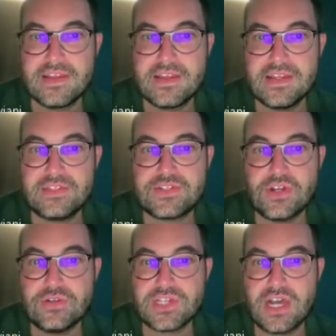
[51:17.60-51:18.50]
It
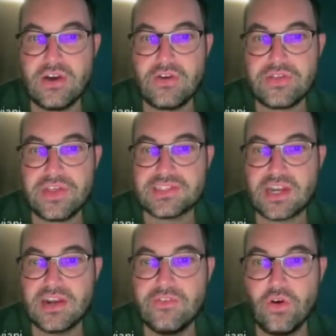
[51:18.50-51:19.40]
shows how things
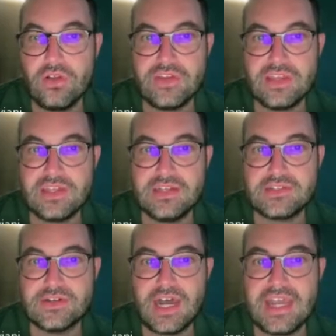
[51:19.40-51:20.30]
are evolving.
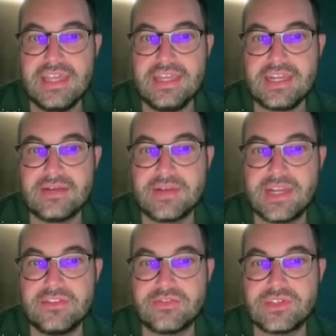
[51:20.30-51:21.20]
So high-income
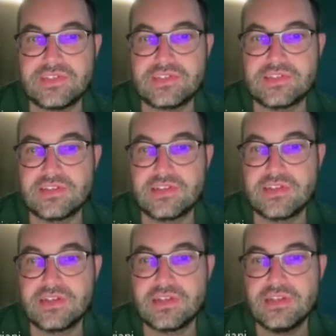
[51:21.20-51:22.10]
countries,
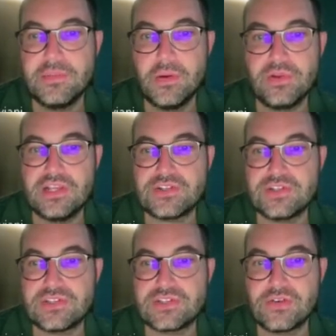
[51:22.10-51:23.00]
the population
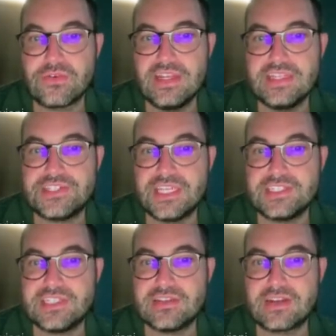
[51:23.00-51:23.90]
is not really
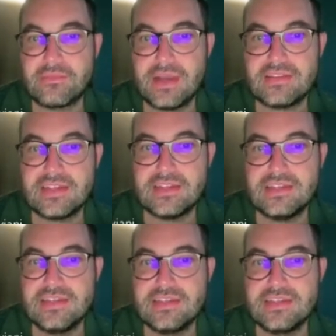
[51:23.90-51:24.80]
changing
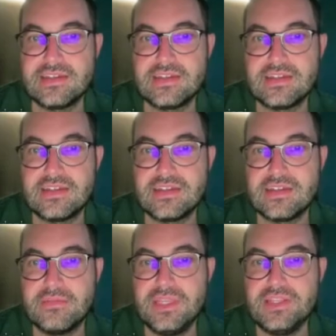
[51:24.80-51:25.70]
dramatically.
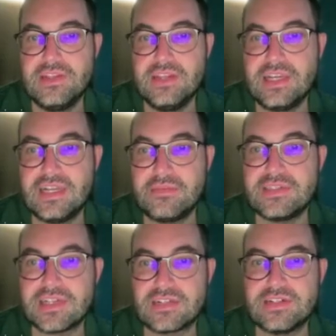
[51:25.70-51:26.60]
Middle income
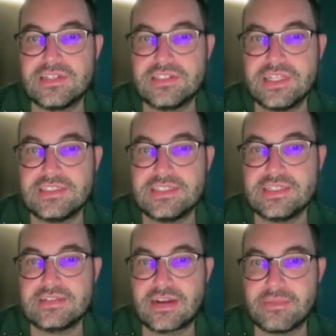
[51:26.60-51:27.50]
is actually
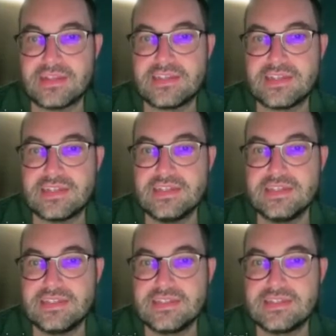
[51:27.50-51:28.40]
changing dramatically.
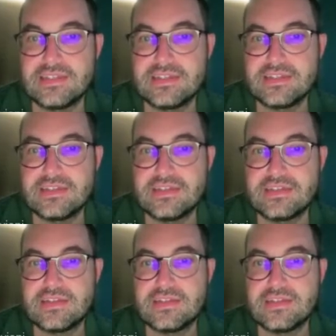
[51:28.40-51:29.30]

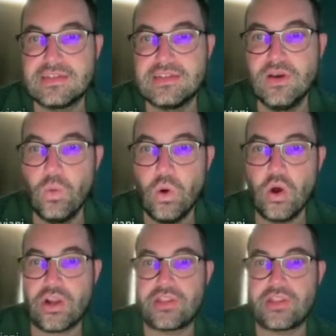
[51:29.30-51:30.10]
The world